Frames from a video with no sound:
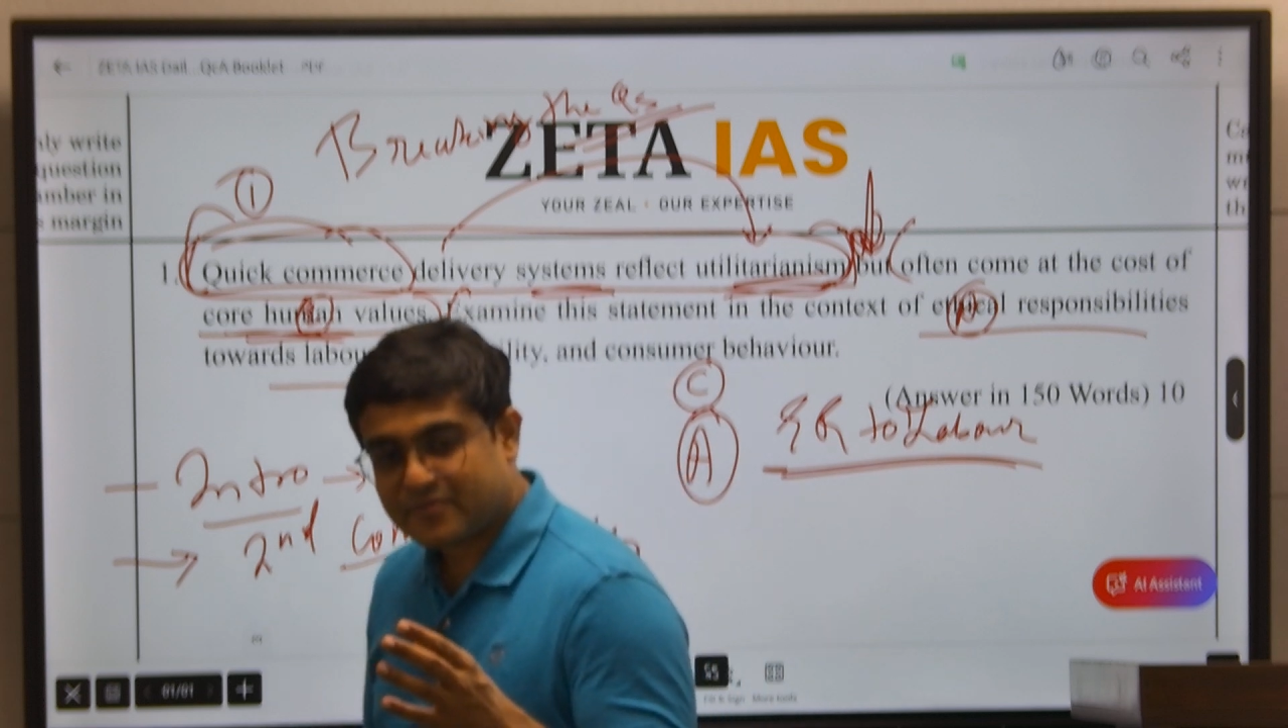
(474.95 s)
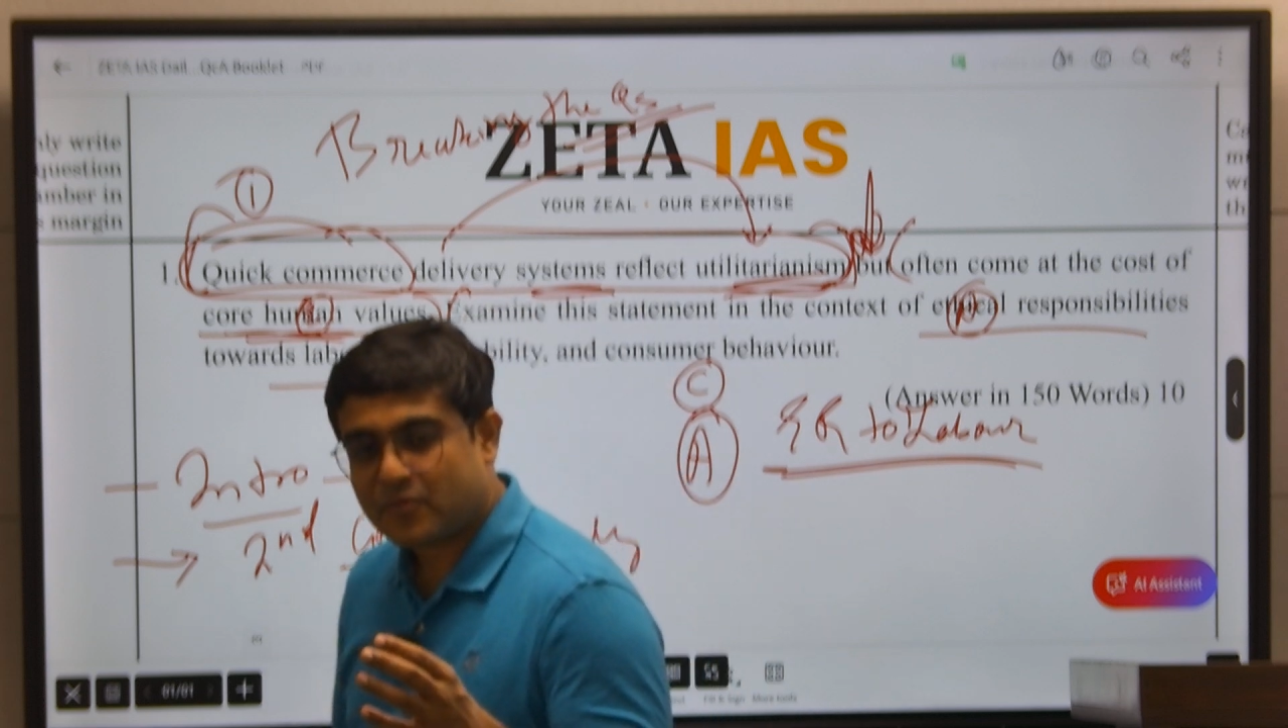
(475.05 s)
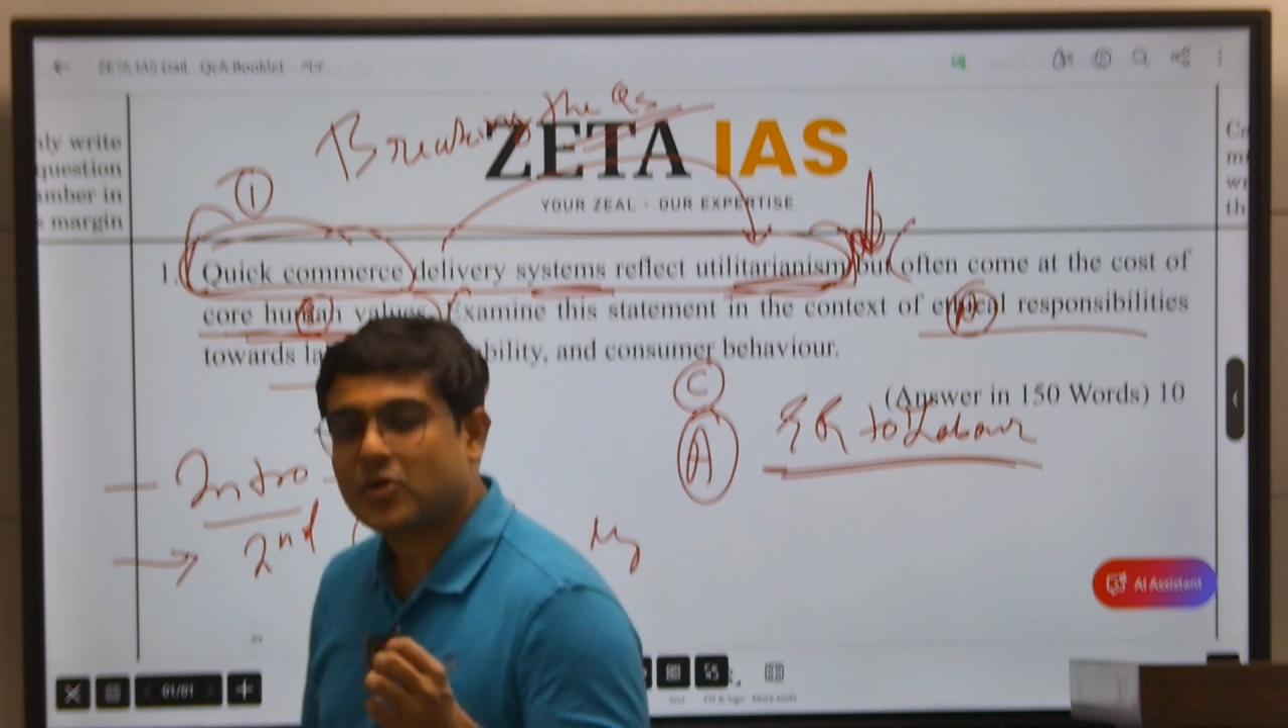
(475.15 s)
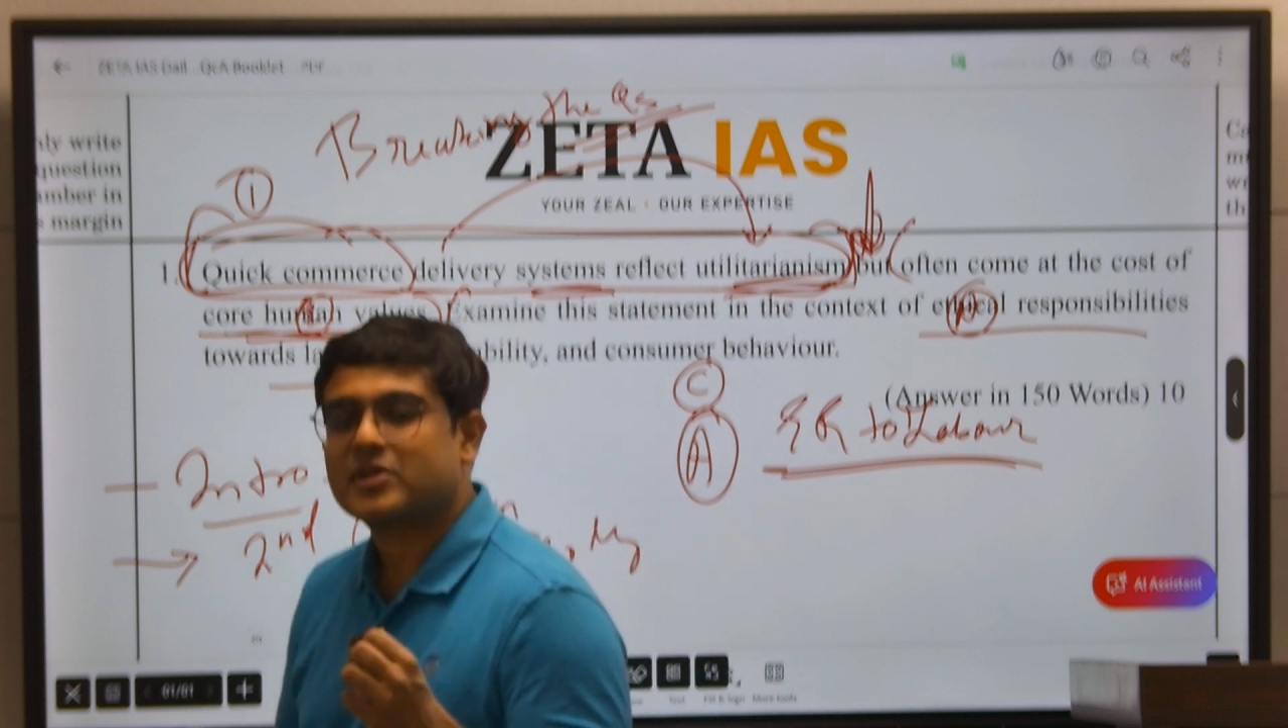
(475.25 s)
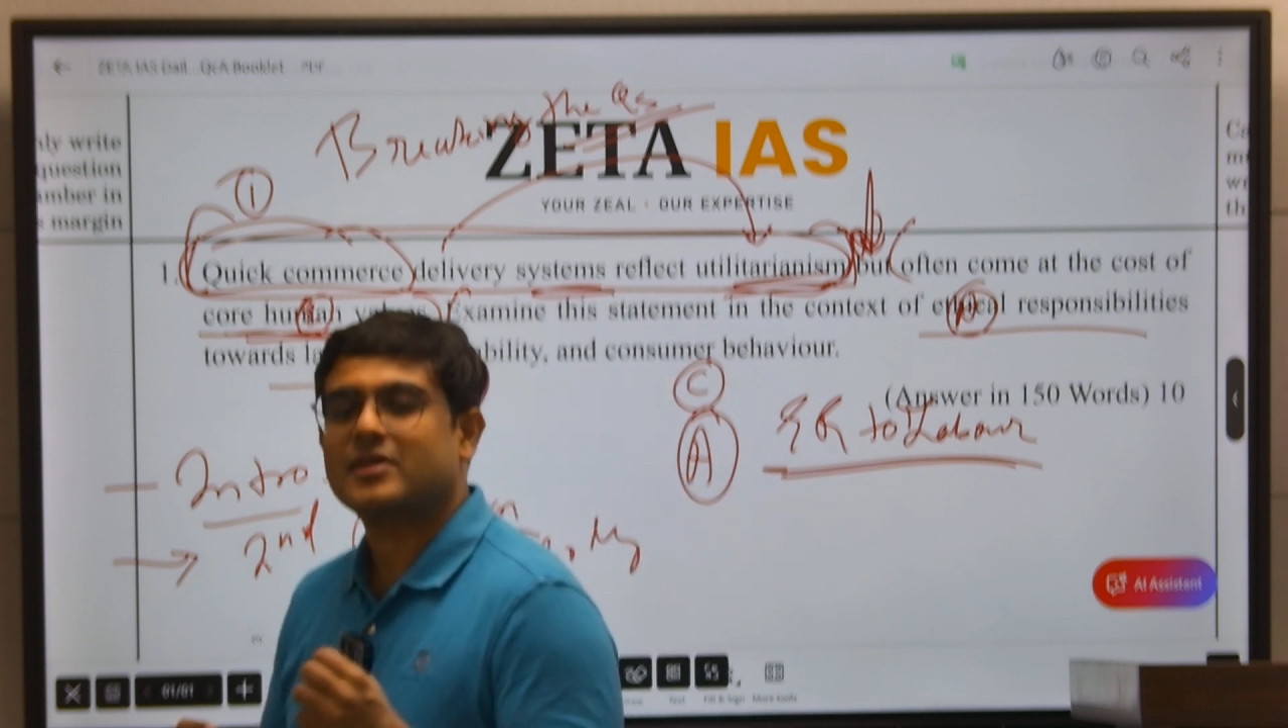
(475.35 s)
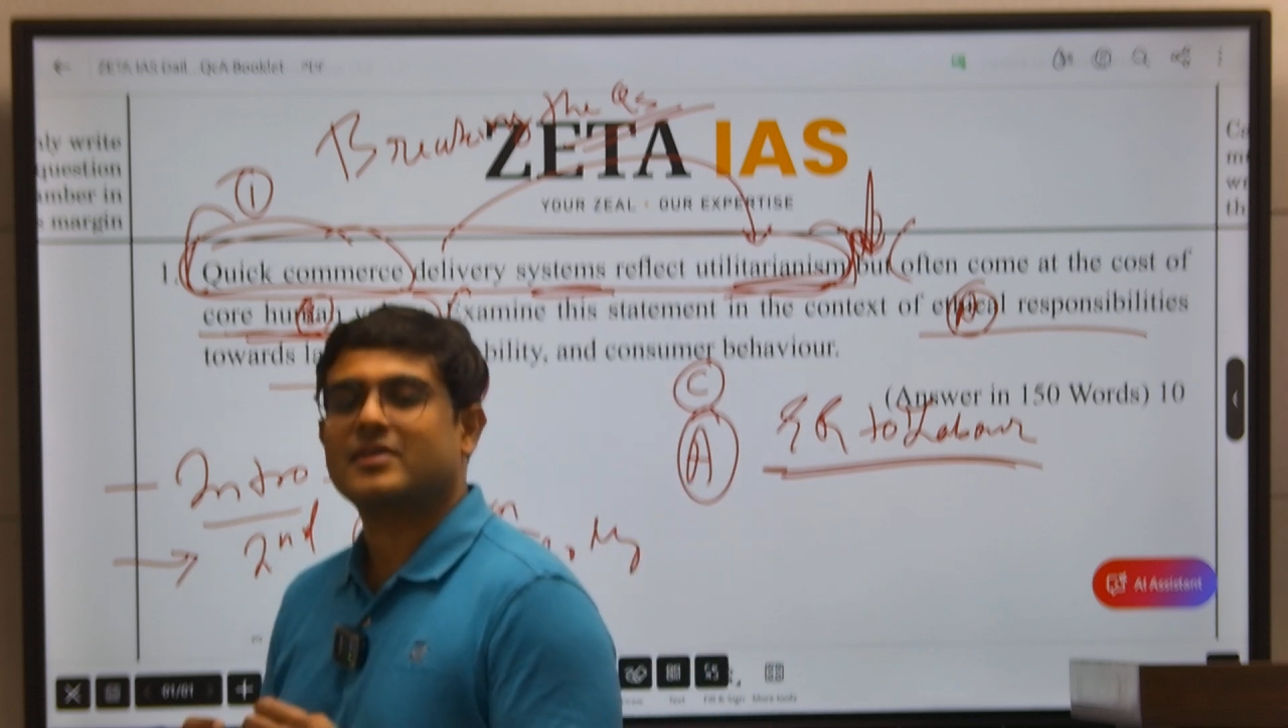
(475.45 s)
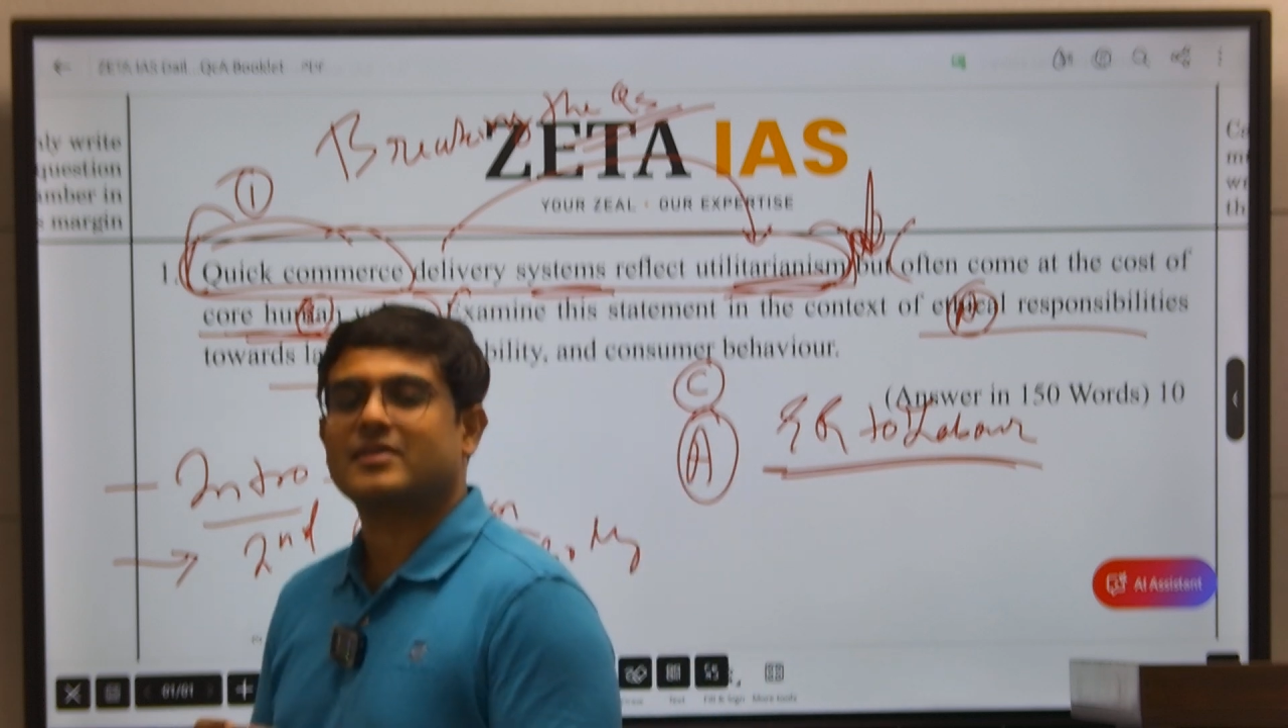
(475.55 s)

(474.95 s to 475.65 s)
water?